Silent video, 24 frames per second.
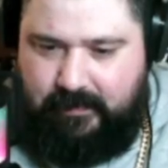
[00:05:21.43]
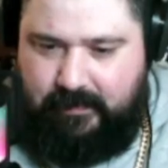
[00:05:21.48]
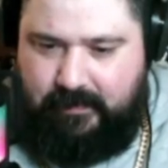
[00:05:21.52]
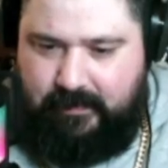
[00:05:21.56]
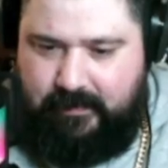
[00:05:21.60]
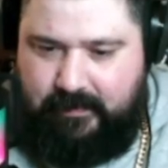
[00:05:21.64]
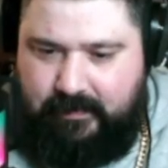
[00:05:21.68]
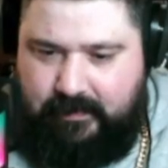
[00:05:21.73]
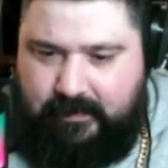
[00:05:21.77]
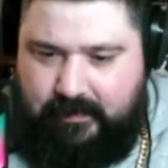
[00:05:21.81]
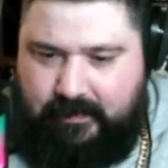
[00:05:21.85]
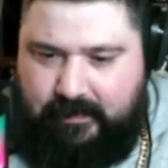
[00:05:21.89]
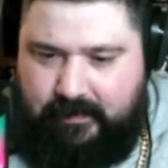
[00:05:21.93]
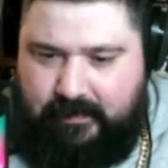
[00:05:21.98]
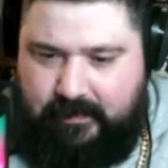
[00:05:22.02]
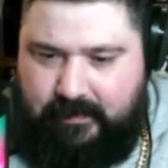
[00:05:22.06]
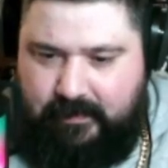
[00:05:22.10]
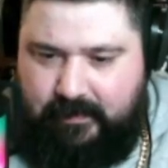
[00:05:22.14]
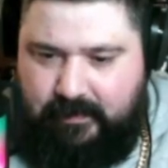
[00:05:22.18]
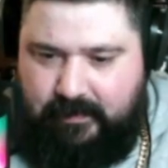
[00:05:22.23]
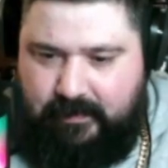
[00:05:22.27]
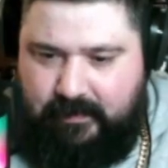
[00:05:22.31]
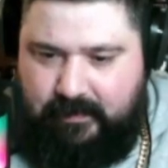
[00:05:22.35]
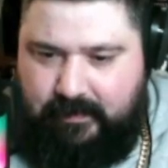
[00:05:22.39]

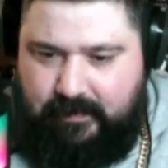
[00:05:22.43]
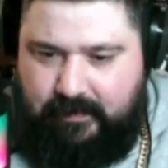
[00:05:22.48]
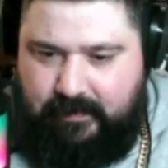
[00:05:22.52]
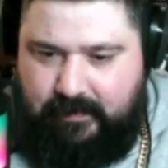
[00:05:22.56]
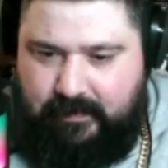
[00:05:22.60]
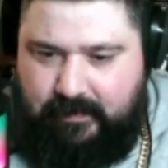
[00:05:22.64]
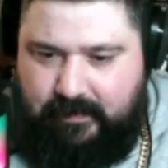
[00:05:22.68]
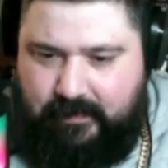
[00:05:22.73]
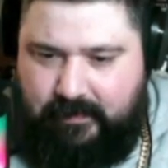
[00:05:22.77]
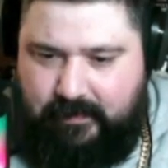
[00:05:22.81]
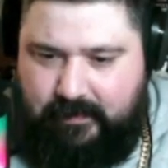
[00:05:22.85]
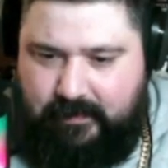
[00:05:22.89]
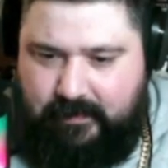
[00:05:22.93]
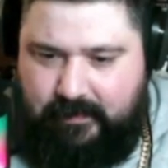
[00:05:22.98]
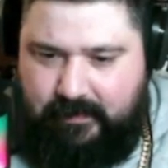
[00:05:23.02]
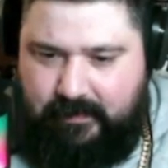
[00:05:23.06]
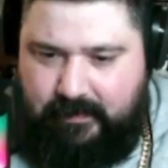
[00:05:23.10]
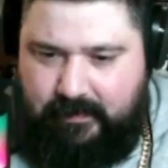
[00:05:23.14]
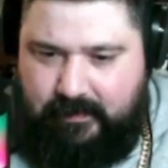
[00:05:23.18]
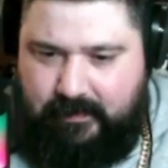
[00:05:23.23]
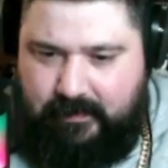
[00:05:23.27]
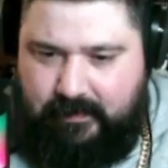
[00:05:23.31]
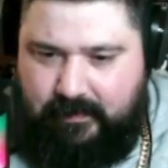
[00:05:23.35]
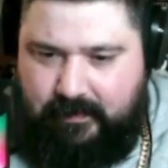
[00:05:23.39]

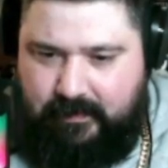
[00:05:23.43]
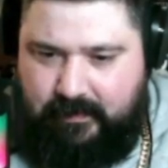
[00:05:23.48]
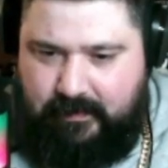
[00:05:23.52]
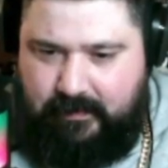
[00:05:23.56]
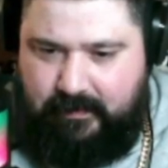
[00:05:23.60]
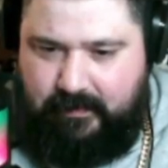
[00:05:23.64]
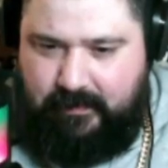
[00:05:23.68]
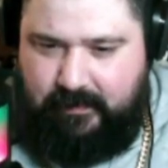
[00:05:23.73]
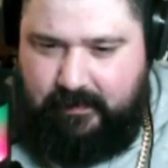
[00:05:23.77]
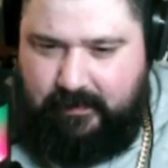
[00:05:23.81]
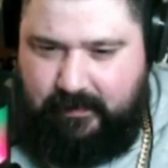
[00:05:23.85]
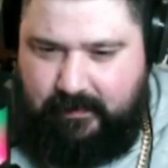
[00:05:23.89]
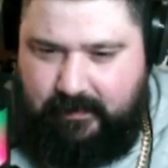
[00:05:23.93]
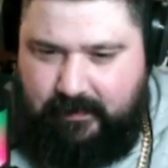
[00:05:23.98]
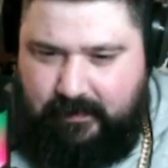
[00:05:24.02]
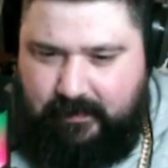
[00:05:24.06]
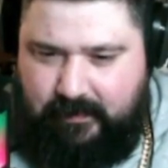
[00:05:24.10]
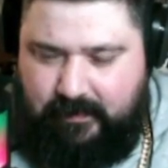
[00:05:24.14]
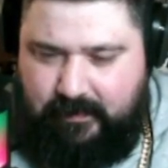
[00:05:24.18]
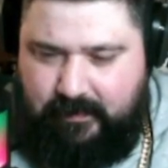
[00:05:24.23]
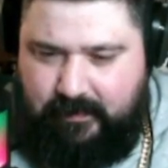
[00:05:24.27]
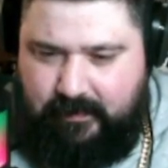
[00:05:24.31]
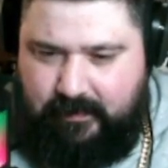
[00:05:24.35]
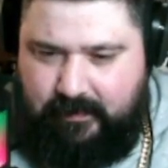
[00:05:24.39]

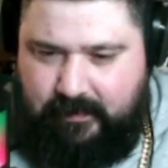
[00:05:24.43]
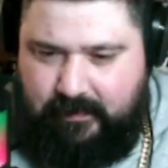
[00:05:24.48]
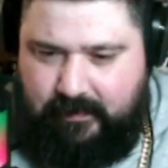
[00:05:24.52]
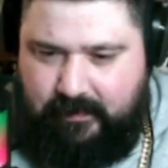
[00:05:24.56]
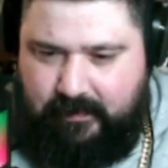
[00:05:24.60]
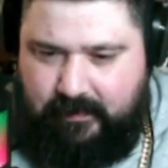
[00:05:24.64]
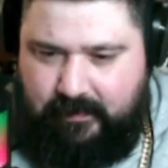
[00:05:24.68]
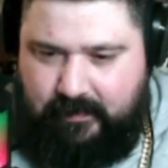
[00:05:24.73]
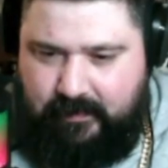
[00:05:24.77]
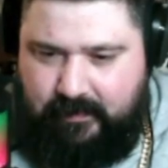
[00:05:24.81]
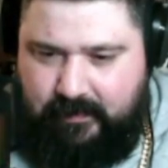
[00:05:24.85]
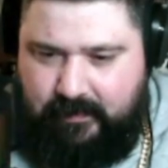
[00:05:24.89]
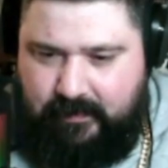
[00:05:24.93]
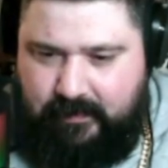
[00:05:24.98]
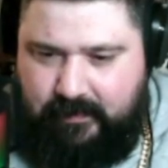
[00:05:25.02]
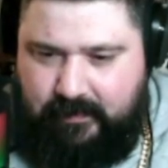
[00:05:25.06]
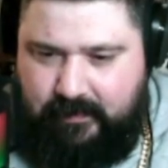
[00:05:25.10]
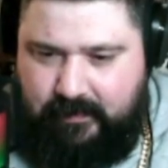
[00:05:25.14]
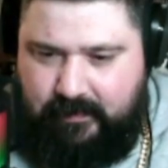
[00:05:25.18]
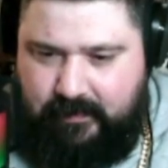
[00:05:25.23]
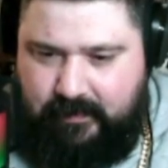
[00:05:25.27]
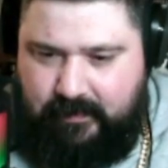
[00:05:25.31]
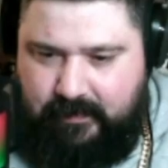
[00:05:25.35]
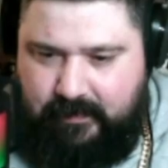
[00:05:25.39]

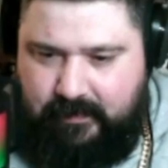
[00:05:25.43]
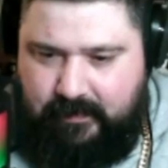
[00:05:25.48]
(not speaking)